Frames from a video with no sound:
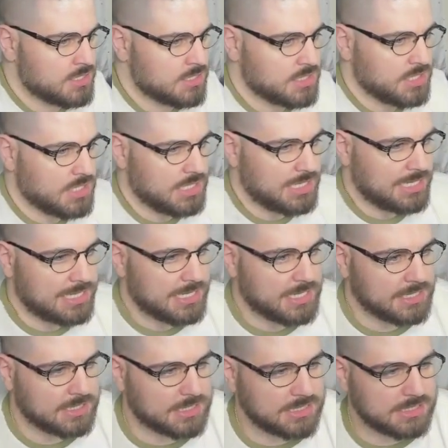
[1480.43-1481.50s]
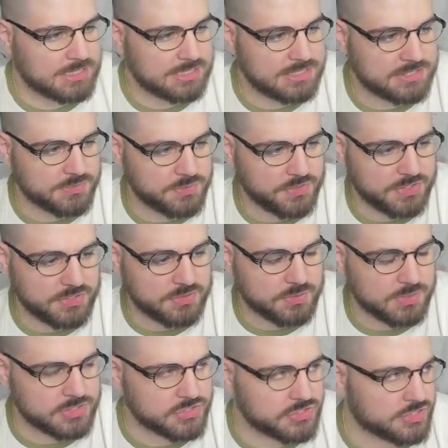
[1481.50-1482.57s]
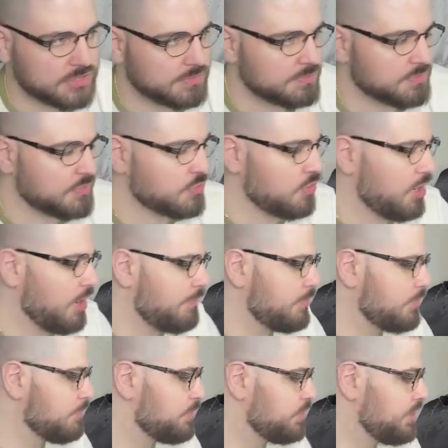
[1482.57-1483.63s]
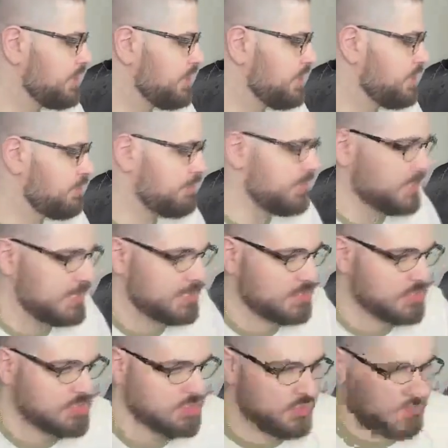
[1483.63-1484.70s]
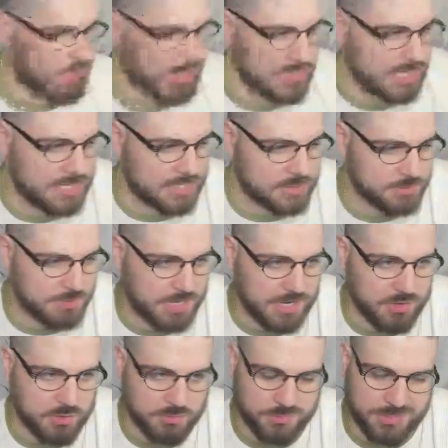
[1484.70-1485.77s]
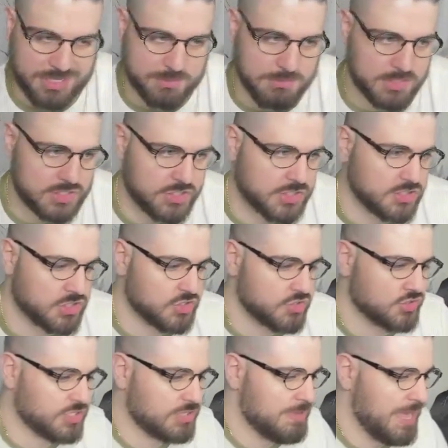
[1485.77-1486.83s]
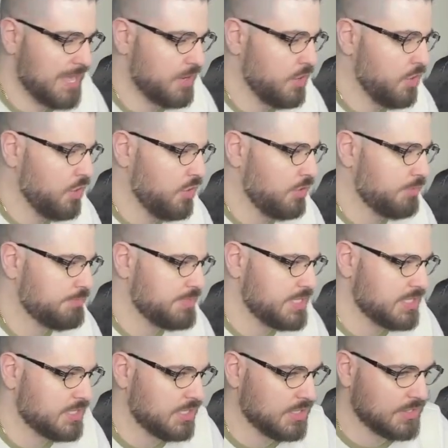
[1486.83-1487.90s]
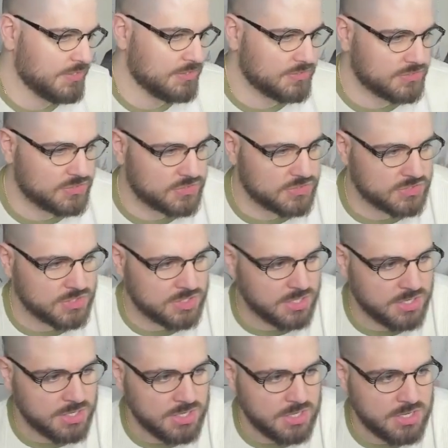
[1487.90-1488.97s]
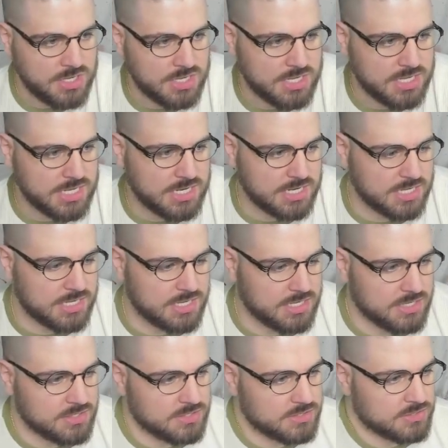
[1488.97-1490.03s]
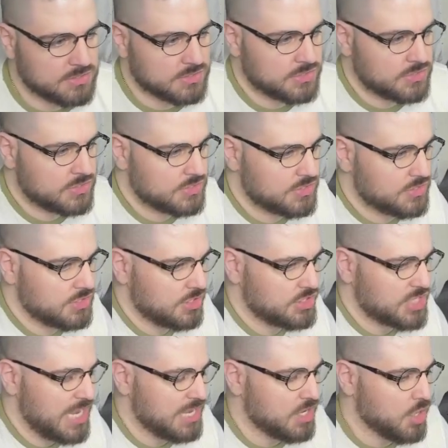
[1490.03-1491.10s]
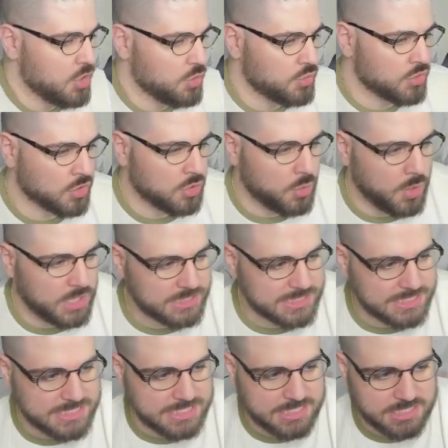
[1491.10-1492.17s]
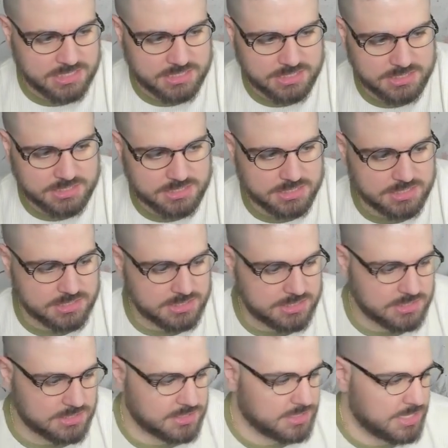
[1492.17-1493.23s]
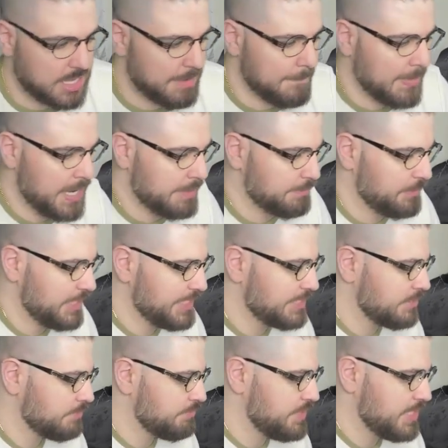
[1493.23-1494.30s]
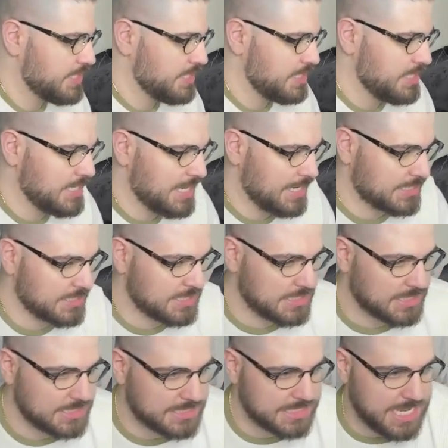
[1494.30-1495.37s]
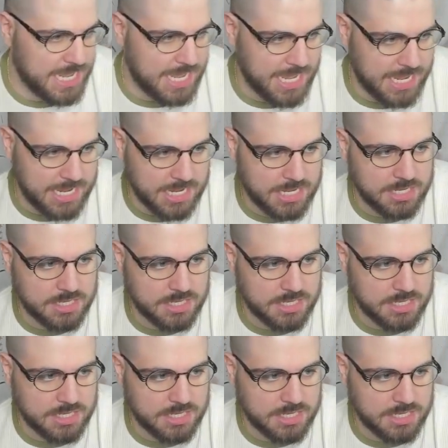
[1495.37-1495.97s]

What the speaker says: God, that's a really good question. Probably Pikachu EX, but I don't play it much on stream at all because it is such a known quantity. I might play some Pika EX today.